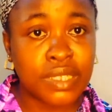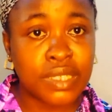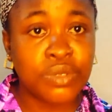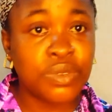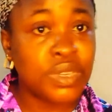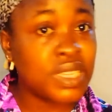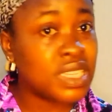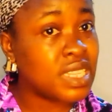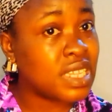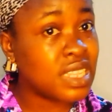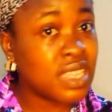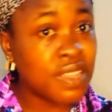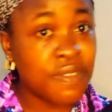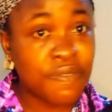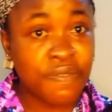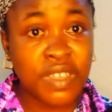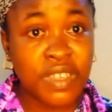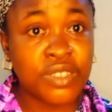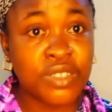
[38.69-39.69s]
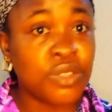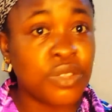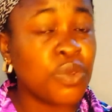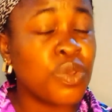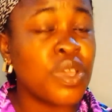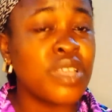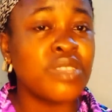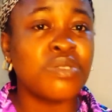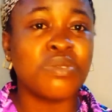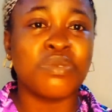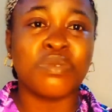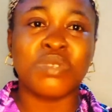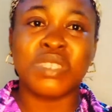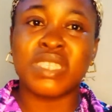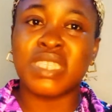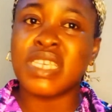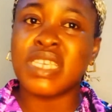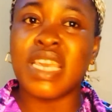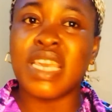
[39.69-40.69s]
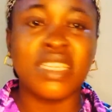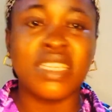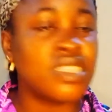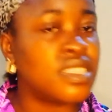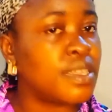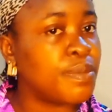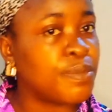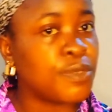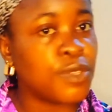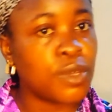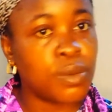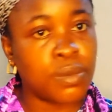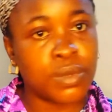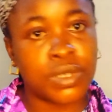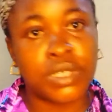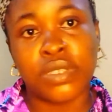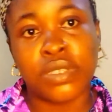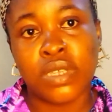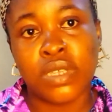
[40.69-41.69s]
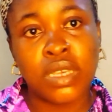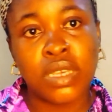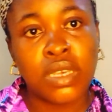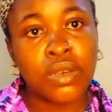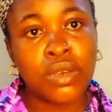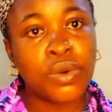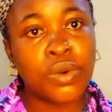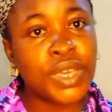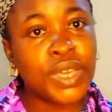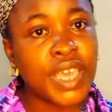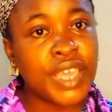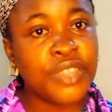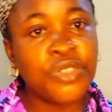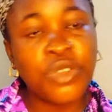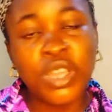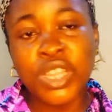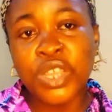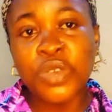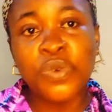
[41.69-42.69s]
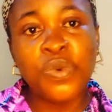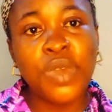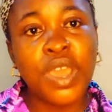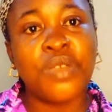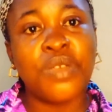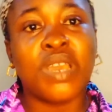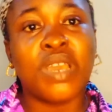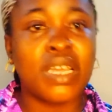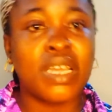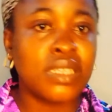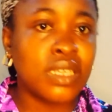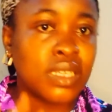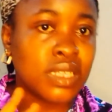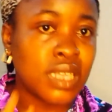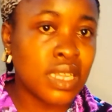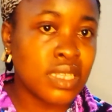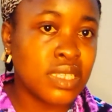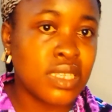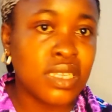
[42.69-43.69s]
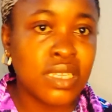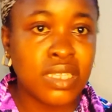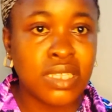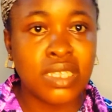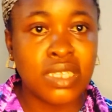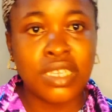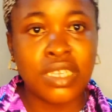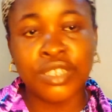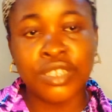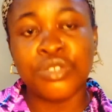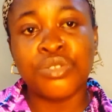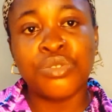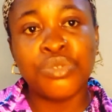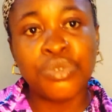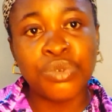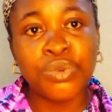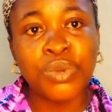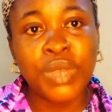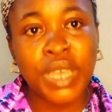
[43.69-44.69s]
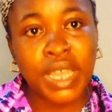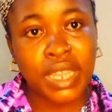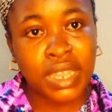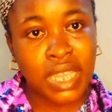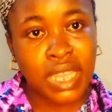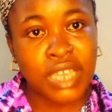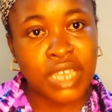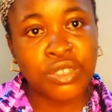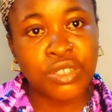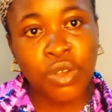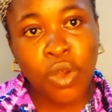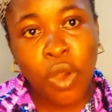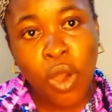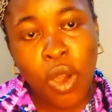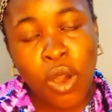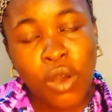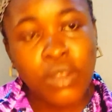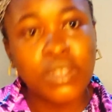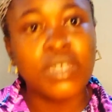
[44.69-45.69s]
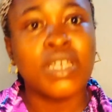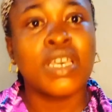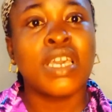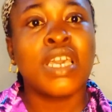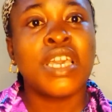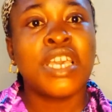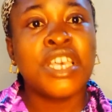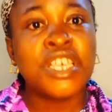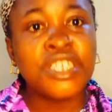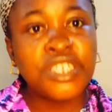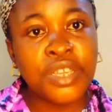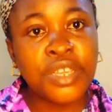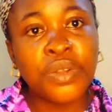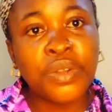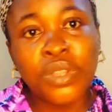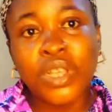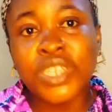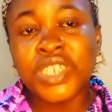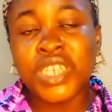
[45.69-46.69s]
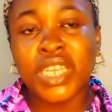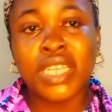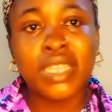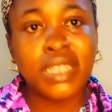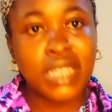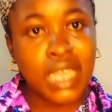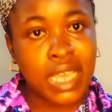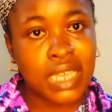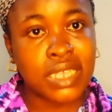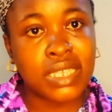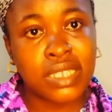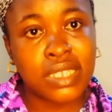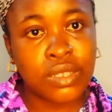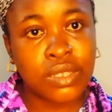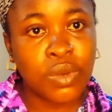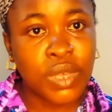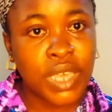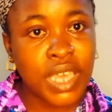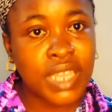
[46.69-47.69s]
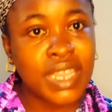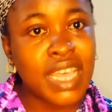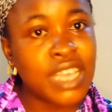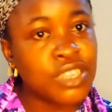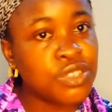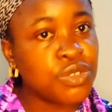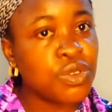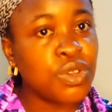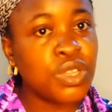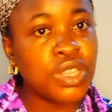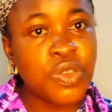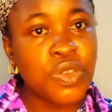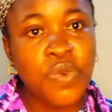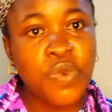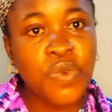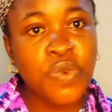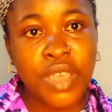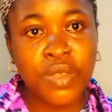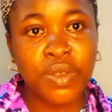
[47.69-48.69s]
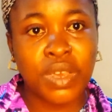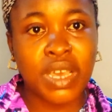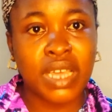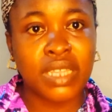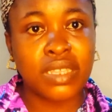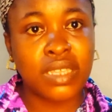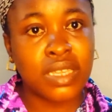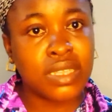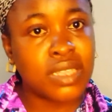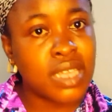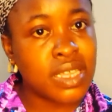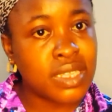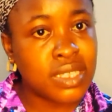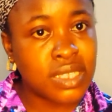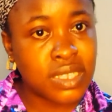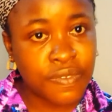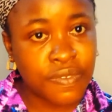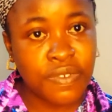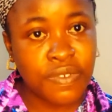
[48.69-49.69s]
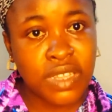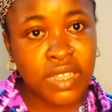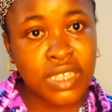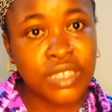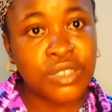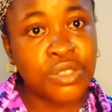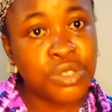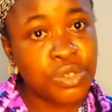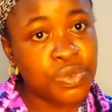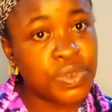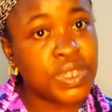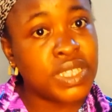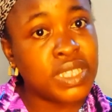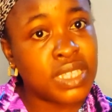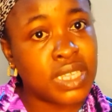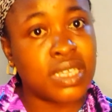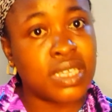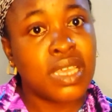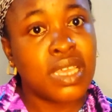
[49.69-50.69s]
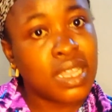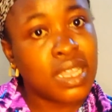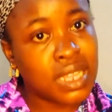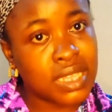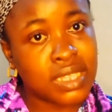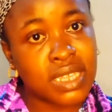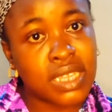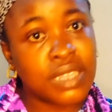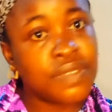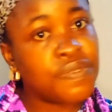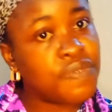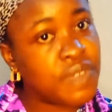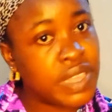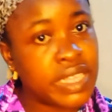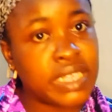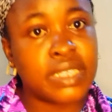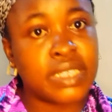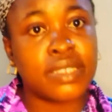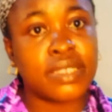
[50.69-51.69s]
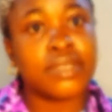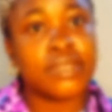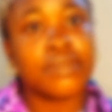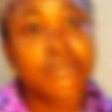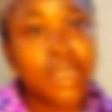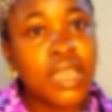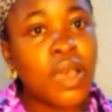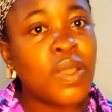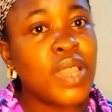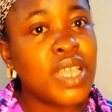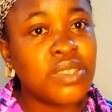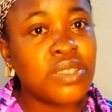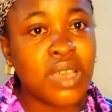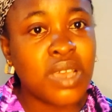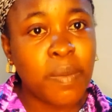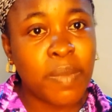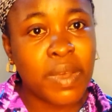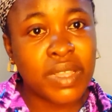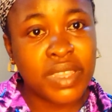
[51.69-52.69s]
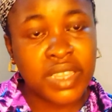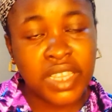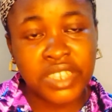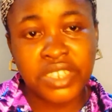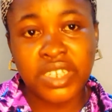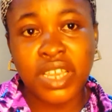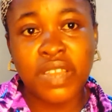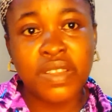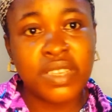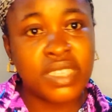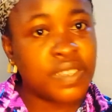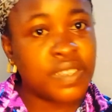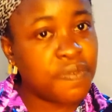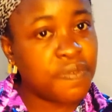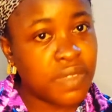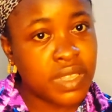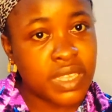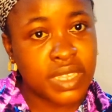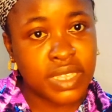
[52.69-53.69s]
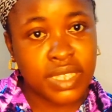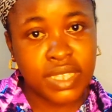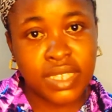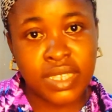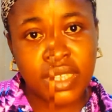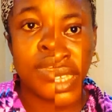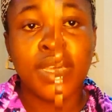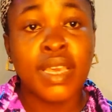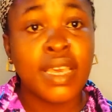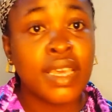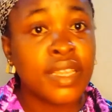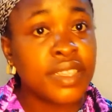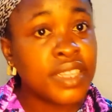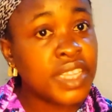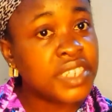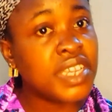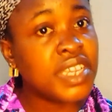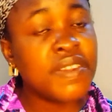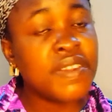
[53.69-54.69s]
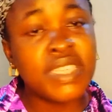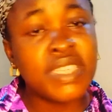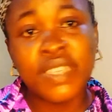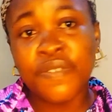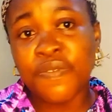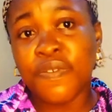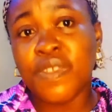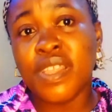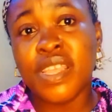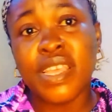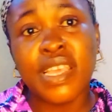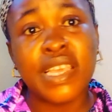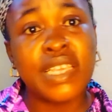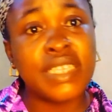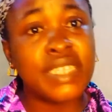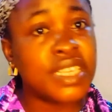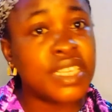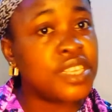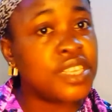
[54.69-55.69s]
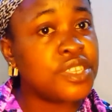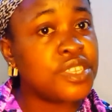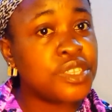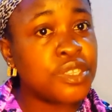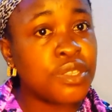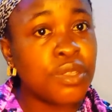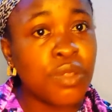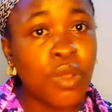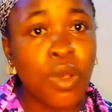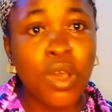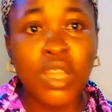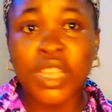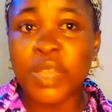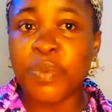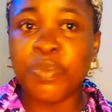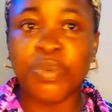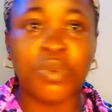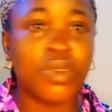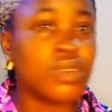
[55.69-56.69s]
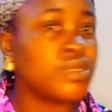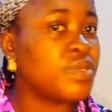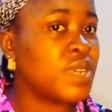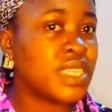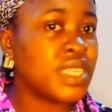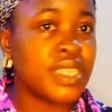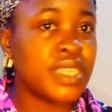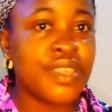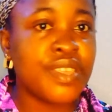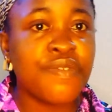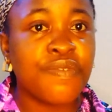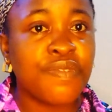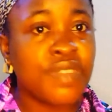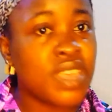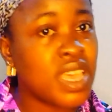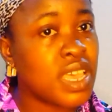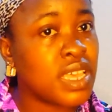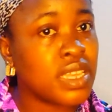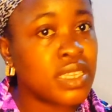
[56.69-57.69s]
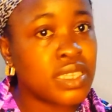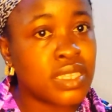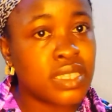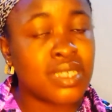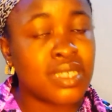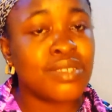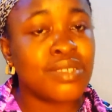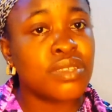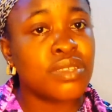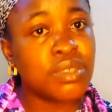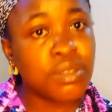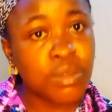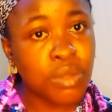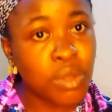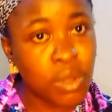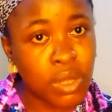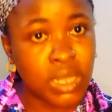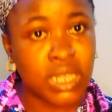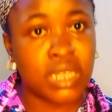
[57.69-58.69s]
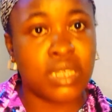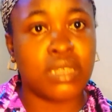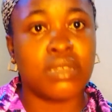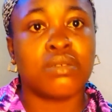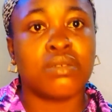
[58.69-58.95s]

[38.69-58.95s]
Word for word: During the latent phase, you're not going to see any symptoms, okay? The only way you can detect it is through a test called serologic test, okay? That's the only way you can detect syphilis during the latent phase. Now, let's talk about tertiary syphilis. Tertiary syphilis is slowly progressive, yes, slowly.